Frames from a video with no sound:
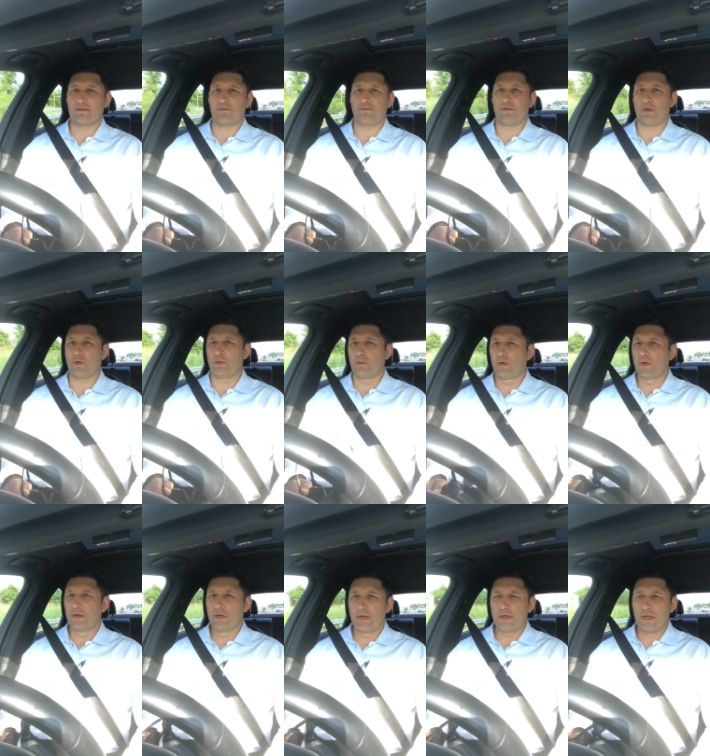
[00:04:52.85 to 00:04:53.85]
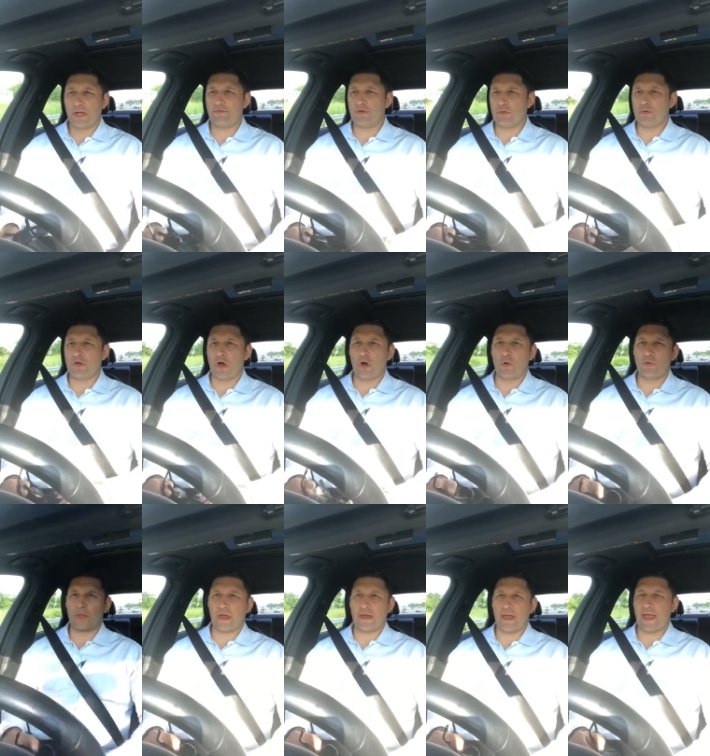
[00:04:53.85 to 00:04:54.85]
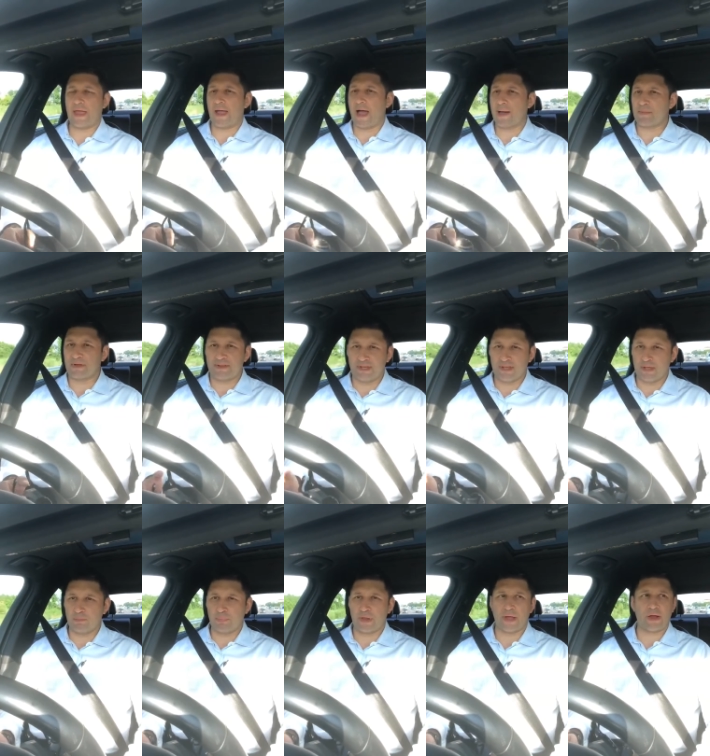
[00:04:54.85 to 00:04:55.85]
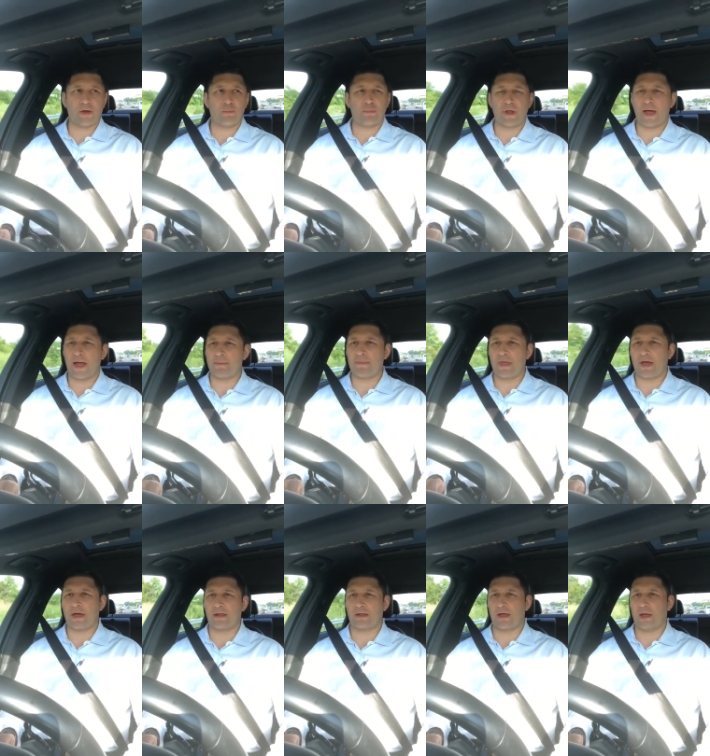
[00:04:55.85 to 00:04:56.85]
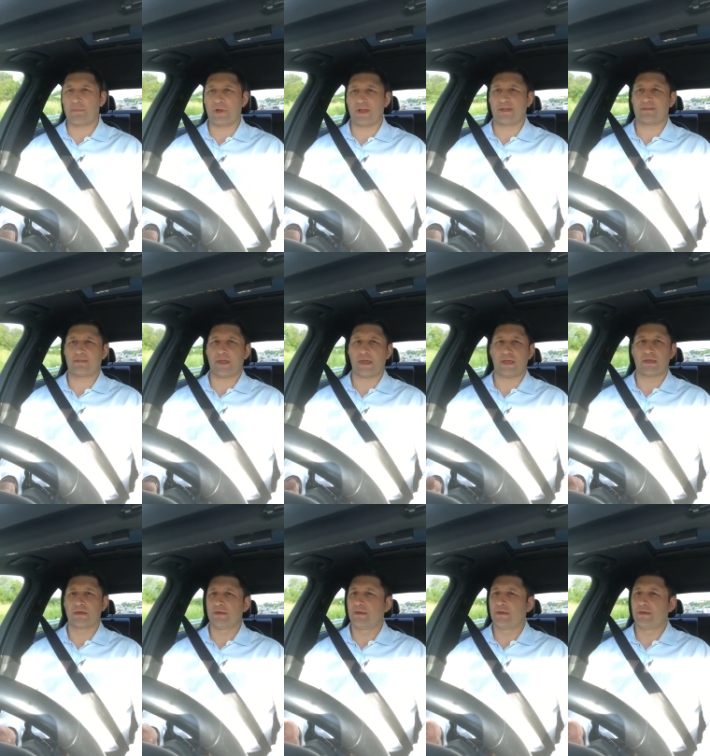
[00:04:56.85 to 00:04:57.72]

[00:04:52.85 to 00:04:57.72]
If you know that, hey, I'm a team player, but I'm like,